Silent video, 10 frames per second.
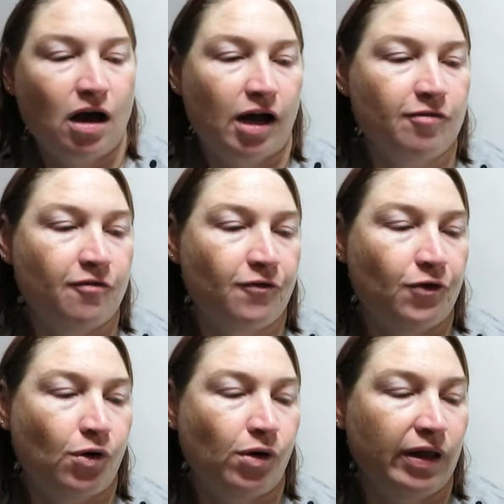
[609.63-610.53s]
I
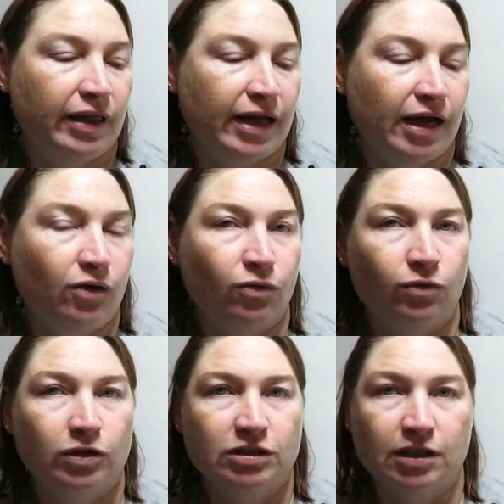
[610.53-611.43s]
thought that
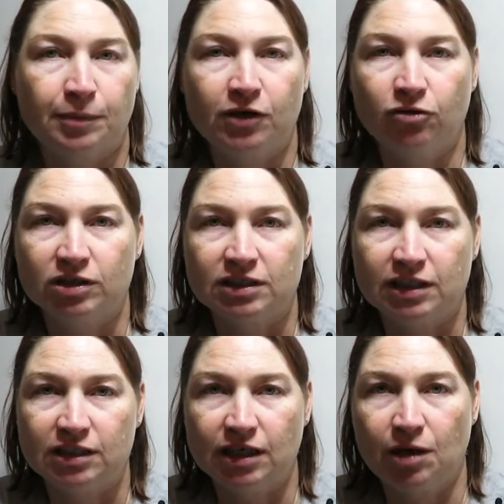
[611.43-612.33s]
because I'll be cross
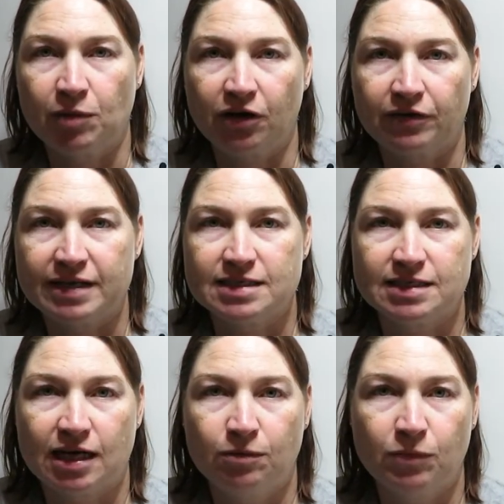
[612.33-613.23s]
stitching, my
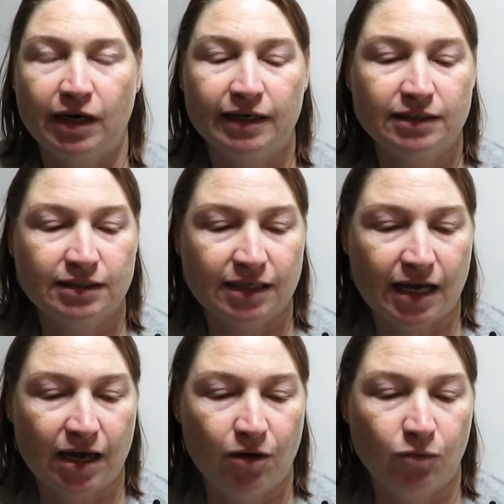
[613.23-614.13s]
grandson might
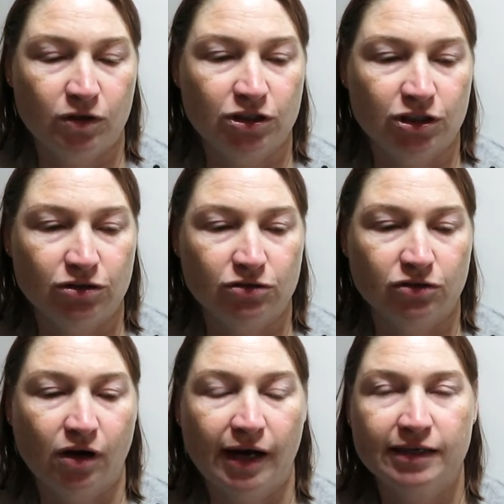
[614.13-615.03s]
see and want to
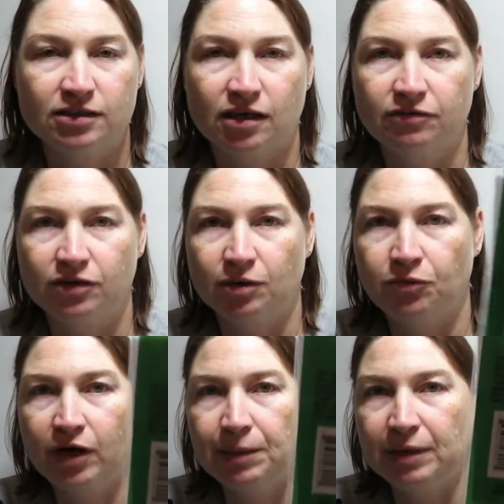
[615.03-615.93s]
try, so I thought I'll
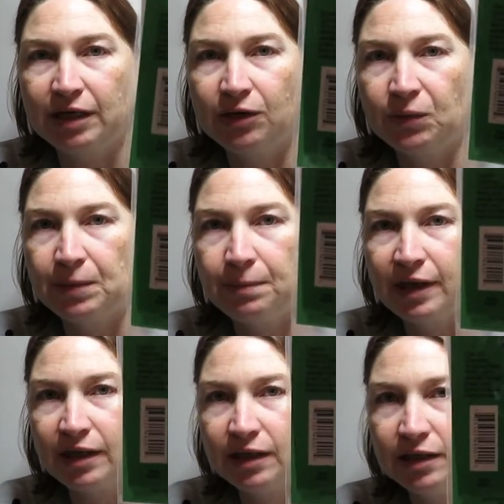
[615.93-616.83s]
buy him a little one,
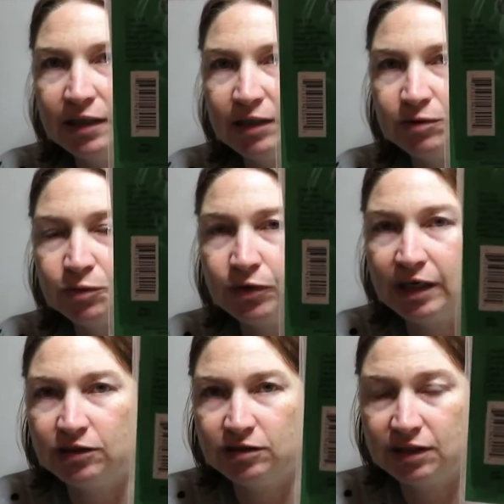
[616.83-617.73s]
but he was more
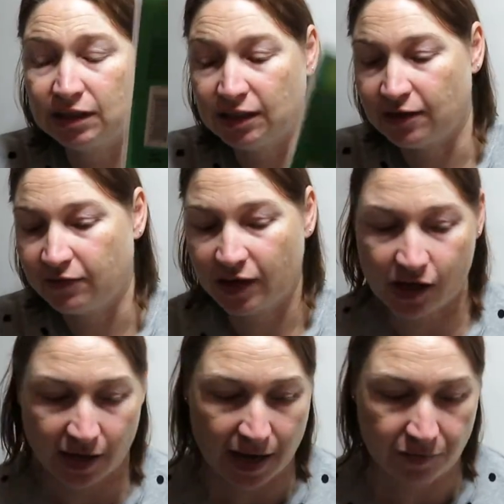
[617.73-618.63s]
interested in his
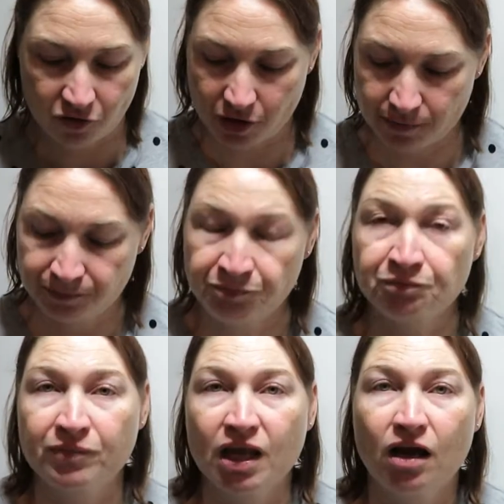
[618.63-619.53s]
video games, so
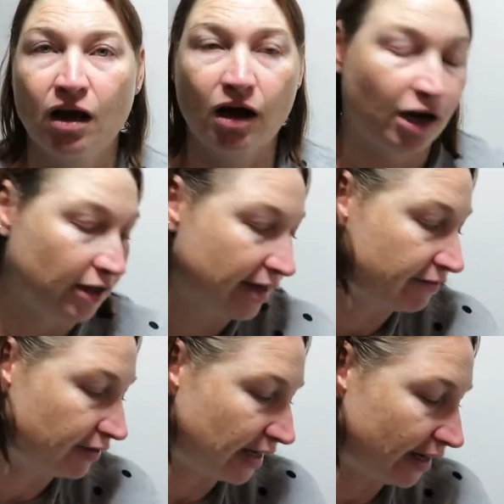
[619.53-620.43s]
I got that
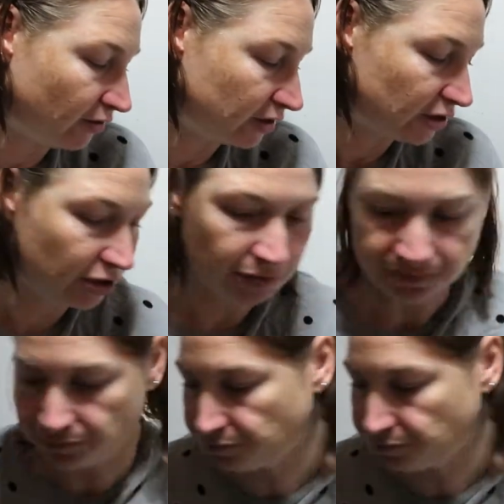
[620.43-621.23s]
for later on to do.